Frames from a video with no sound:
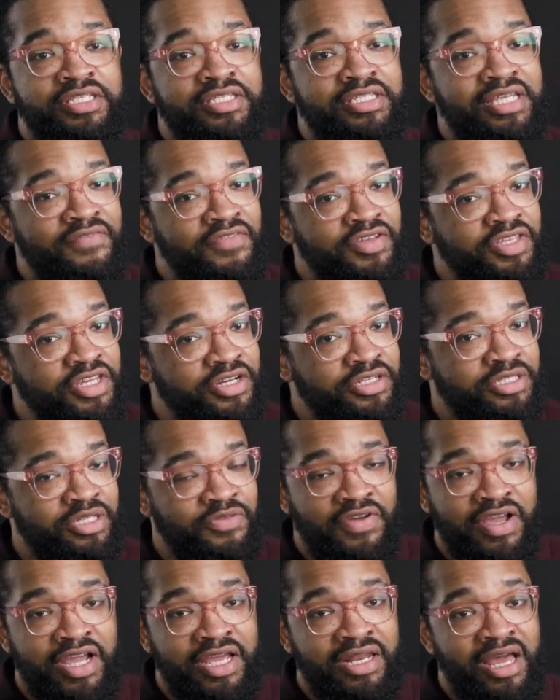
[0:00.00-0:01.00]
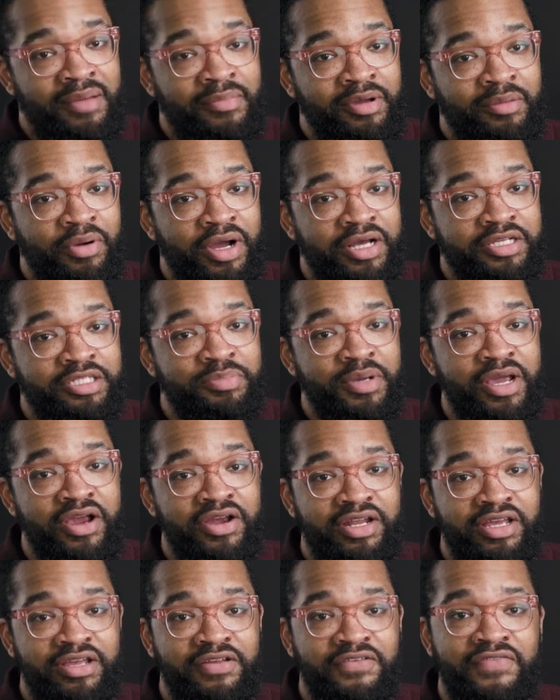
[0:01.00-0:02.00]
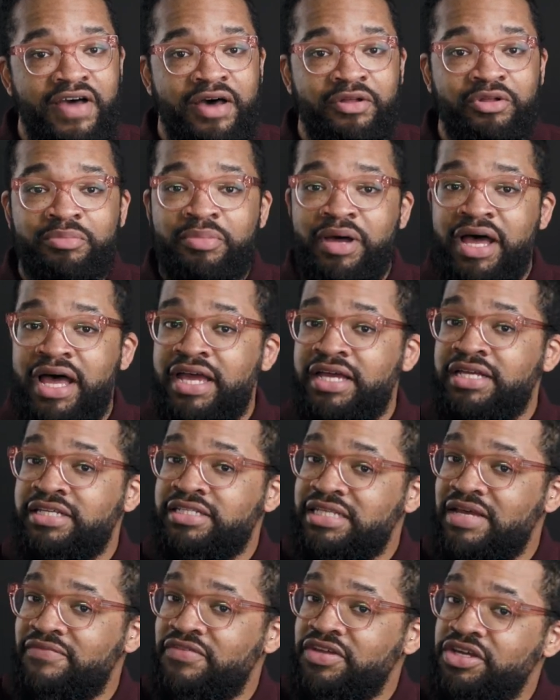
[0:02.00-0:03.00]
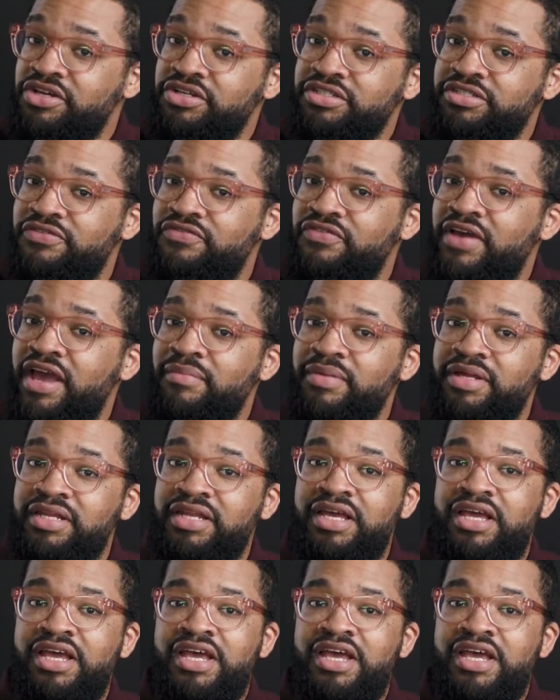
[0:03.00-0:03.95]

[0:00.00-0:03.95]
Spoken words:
7 years of economic prosperity followed by 7 years of famine.